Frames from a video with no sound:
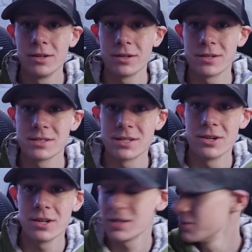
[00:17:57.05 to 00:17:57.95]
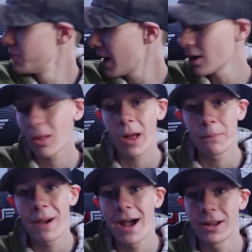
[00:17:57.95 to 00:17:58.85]
Because dude, we got a lot of
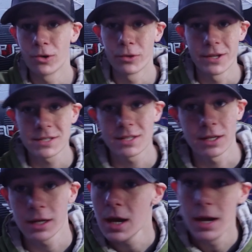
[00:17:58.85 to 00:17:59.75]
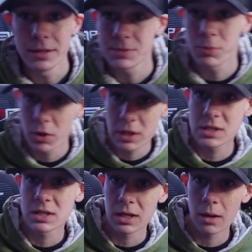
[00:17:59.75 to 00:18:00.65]
padding on this thing. It's pretty
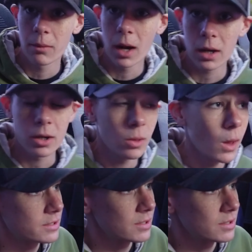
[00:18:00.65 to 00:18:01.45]
sick, I'm not gonna lie.